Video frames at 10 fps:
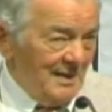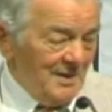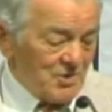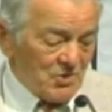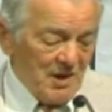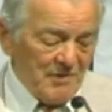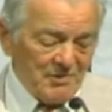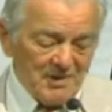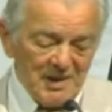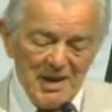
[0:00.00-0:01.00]
So
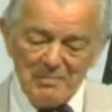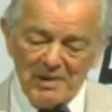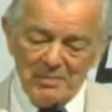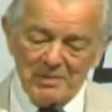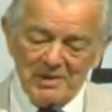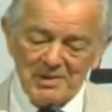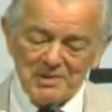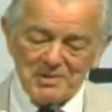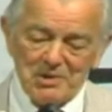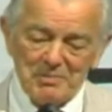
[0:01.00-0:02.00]
after the game, my brother
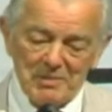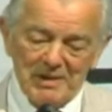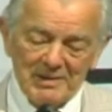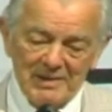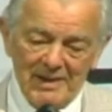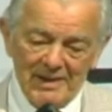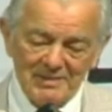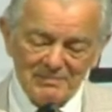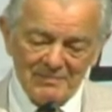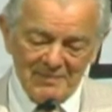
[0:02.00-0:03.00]
told me about that,
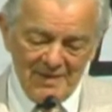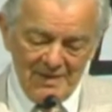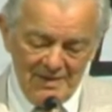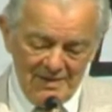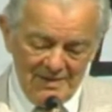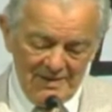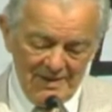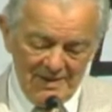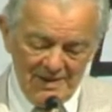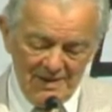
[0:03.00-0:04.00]
and I
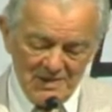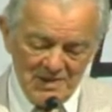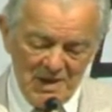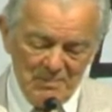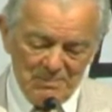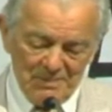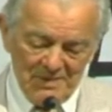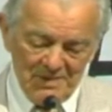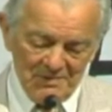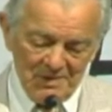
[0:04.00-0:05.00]
got a tape
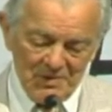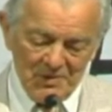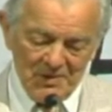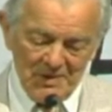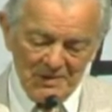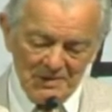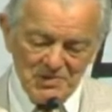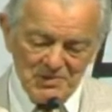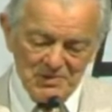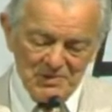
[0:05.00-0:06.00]
recording and
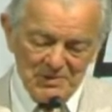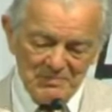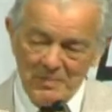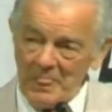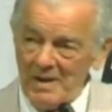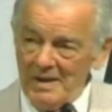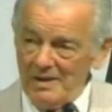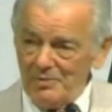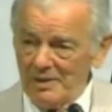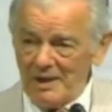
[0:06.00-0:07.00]
listened to it,
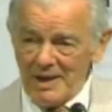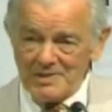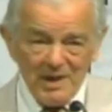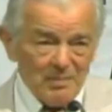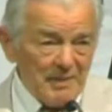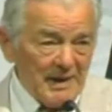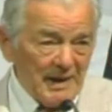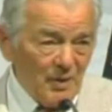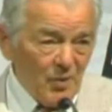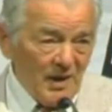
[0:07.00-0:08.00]
realized how bad
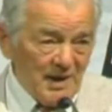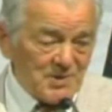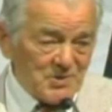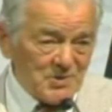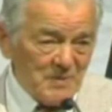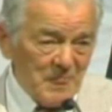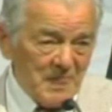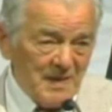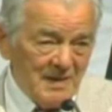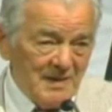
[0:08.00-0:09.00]
I was,
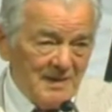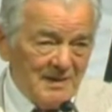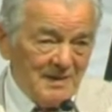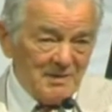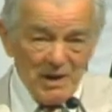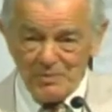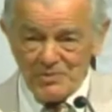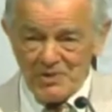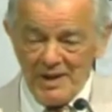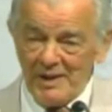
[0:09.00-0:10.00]
and that
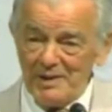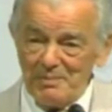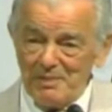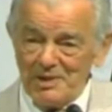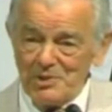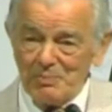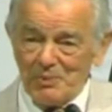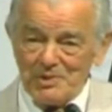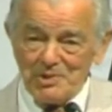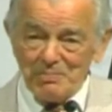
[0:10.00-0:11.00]
was the end of my
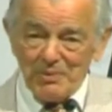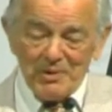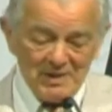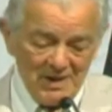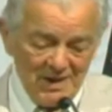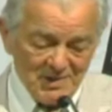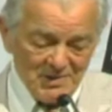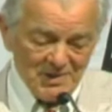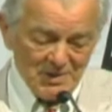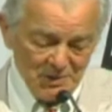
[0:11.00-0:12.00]
sports
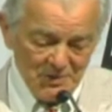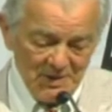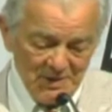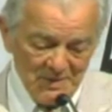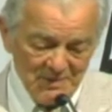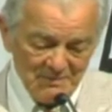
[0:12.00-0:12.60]
broadcasting career.